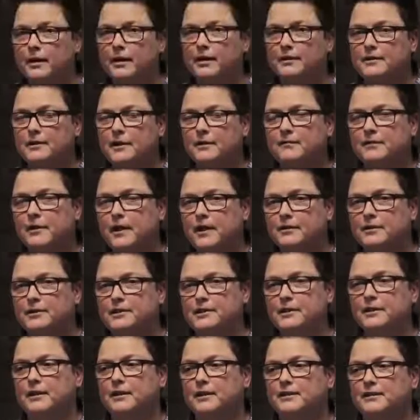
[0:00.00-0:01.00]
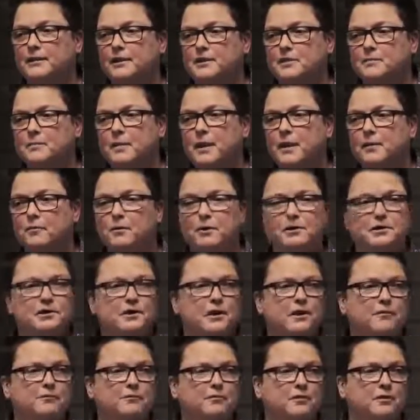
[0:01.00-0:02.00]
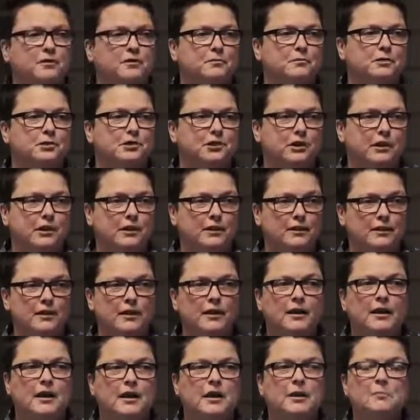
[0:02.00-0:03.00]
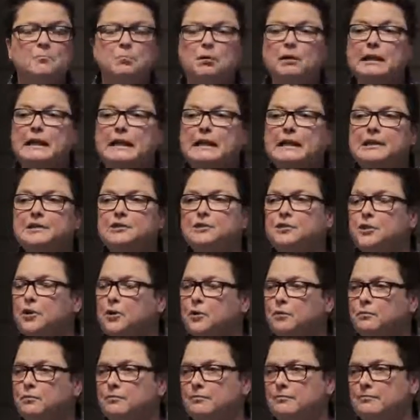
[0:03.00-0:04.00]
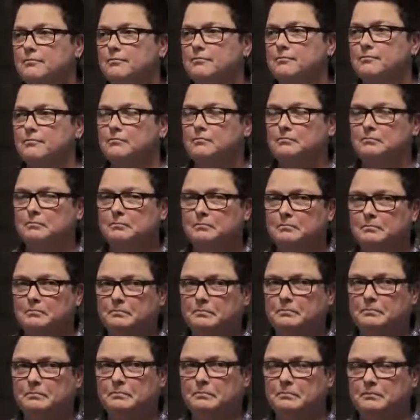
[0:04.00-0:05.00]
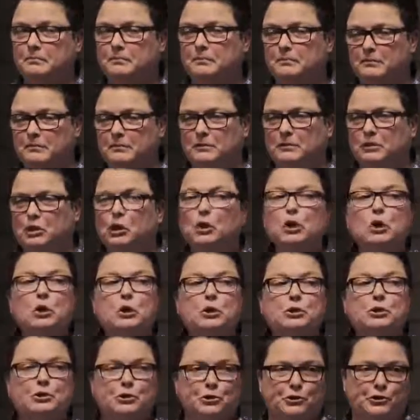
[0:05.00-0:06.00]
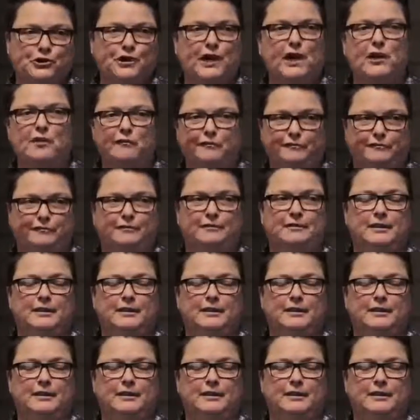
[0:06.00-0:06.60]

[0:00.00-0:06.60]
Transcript: antivirus and anti-spyware software on the machine. Please don't delude yourself.